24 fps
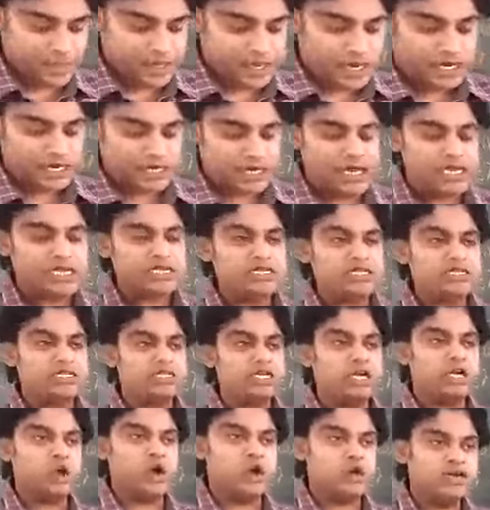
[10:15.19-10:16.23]
At last, Sir
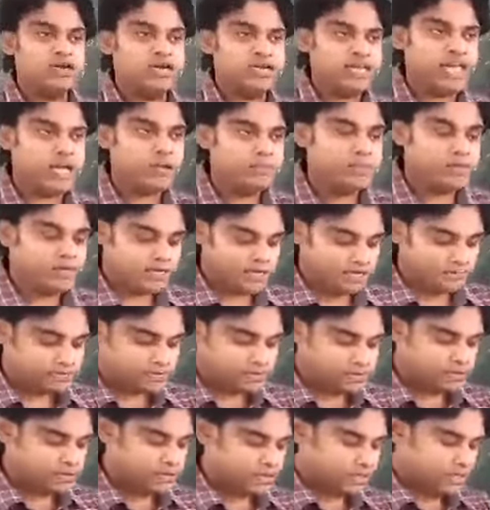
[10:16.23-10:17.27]
Colin Campbell
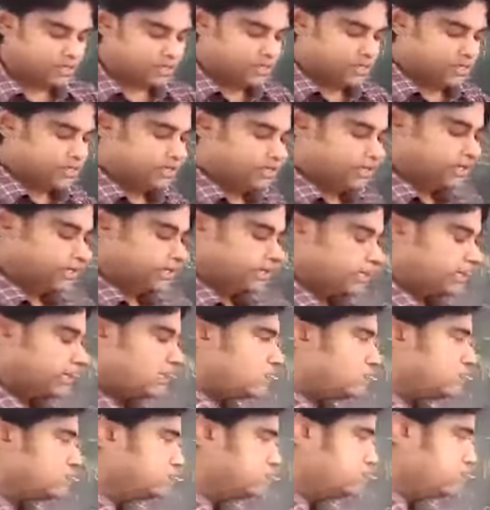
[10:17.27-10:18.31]
comes. He
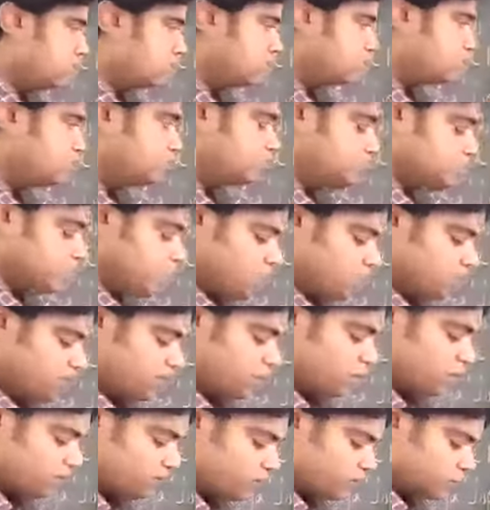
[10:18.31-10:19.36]
comes with more
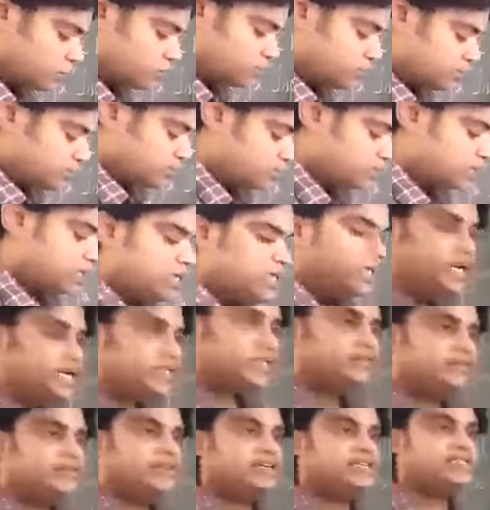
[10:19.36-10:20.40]
reinforcements. He
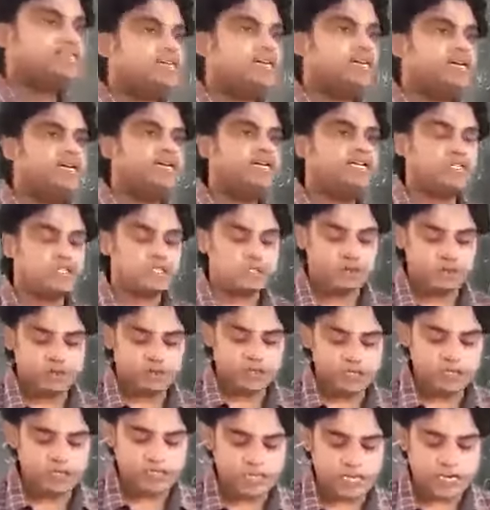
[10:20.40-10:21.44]
defeats the Indian
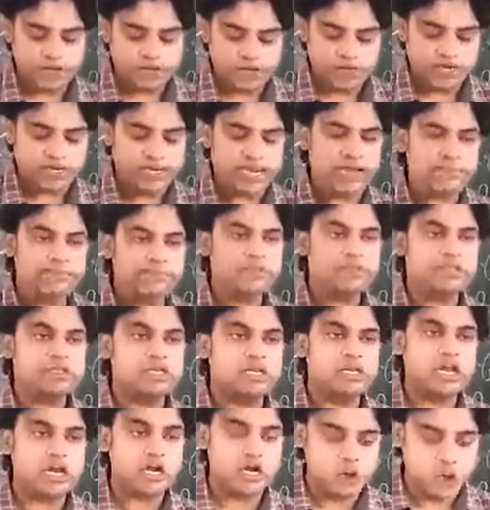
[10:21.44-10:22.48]
soldiers and recaptures
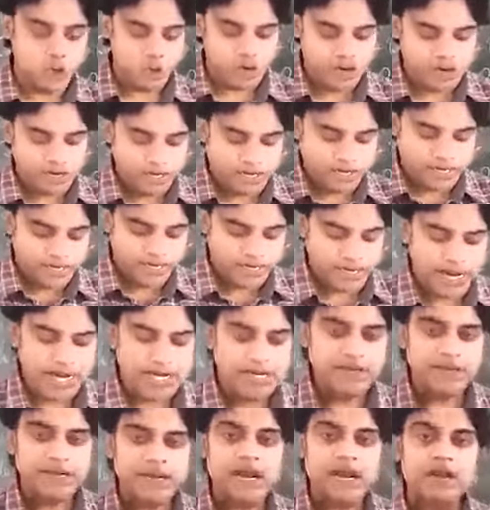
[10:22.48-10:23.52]
Lucknow in
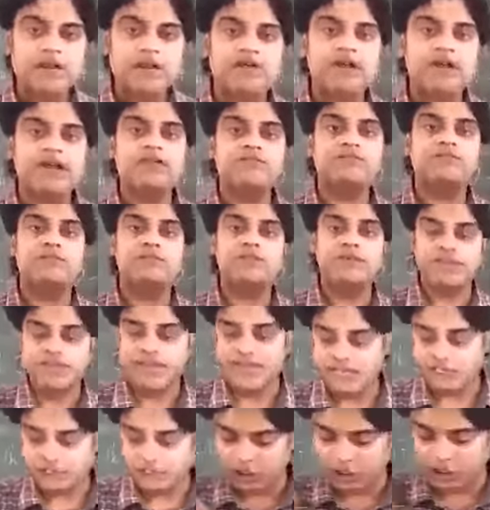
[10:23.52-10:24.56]

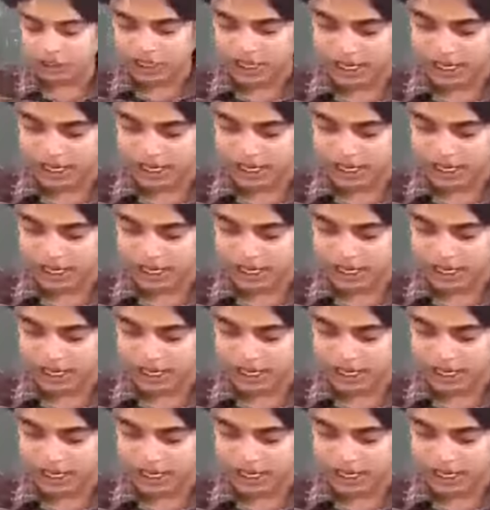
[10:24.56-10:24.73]
1858.